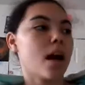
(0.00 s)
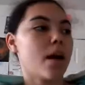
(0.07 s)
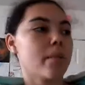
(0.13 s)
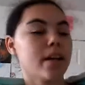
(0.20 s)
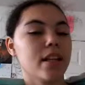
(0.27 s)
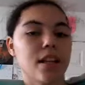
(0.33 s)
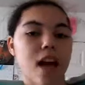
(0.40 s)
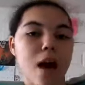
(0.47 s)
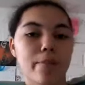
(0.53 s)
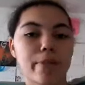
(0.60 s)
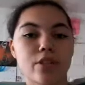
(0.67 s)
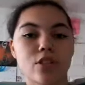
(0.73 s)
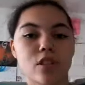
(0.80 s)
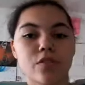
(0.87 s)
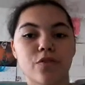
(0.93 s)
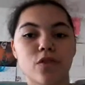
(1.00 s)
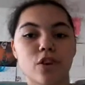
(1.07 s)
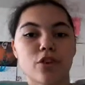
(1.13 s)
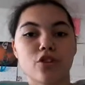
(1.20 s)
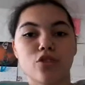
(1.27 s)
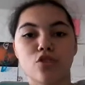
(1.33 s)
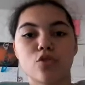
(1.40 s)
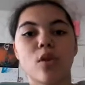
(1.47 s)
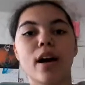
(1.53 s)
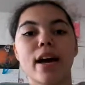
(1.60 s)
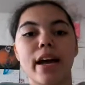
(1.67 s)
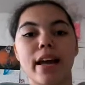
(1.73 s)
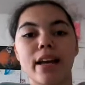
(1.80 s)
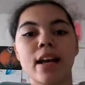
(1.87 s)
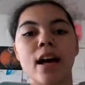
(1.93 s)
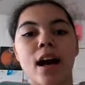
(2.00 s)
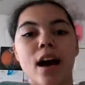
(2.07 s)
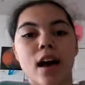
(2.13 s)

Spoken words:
I mean, not just for the joy